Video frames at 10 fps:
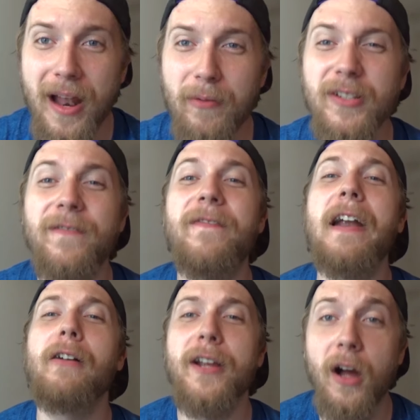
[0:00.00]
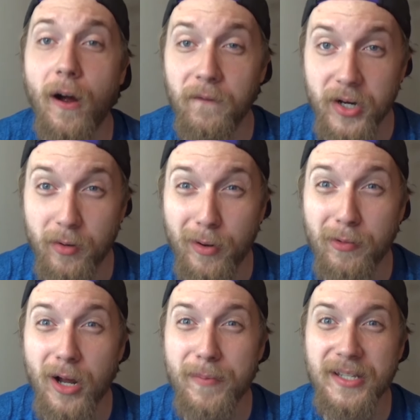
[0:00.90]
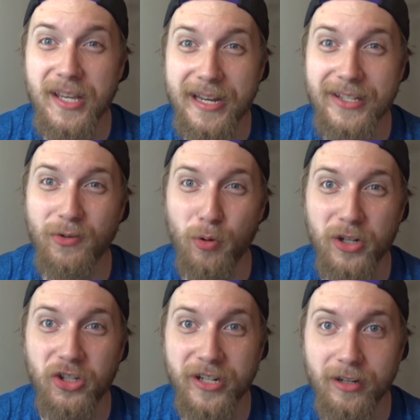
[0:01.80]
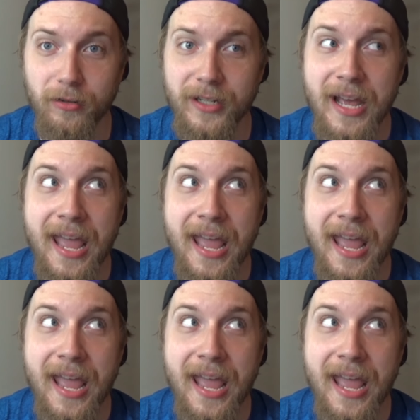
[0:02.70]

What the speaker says: that I was very confident we would not be seeing in Sword and Shield.